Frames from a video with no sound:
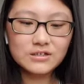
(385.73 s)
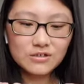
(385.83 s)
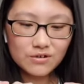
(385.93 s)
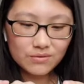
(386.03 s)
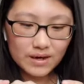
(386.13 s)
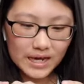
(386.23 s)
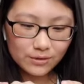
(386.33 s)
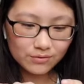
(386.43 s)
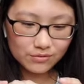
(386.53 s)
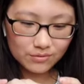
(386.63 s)
So I
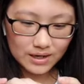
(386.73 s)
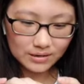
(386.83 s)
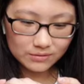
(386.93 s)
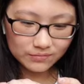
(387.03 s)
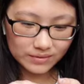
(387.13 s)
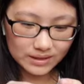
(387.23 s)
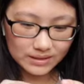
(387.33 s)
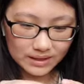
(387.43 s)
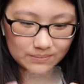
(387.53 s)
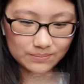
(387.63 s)
don't know how to really
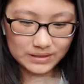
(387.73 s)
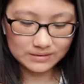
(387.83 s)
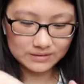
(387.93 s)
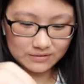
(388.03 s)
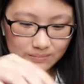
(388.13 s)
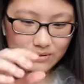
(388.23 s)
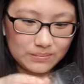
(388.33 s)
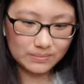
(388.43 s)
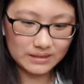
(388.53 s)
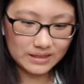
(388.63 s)
like peel this off
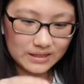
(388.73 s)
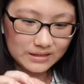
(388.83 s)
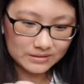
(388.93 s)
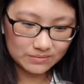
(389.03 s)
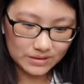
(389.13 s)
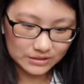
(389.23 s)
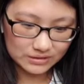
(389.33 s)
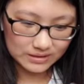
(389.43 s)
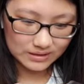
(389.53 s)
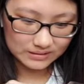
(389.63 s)
properly to make
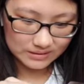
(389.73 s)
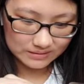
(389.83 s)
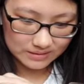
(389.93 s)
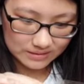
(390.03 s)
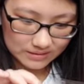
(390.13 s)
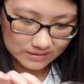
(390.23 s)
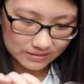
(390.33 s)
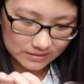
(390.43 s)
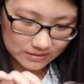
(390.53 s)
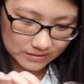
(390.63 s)
sure that it doesn't
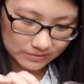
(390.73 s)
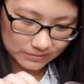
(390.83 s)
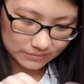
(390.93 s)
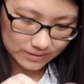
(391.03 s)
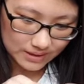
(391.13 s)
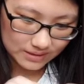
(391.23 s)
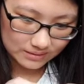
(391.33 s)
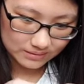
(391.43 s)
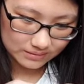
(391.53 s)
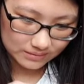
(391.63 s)
do that.
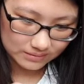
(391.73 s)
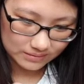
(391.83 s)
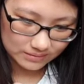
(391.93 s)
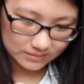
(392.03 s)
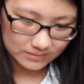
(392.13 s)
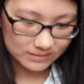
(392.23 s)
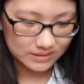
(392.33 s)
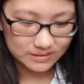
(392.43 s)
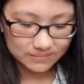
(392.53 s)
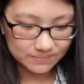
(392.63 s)

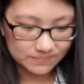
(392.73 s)
See?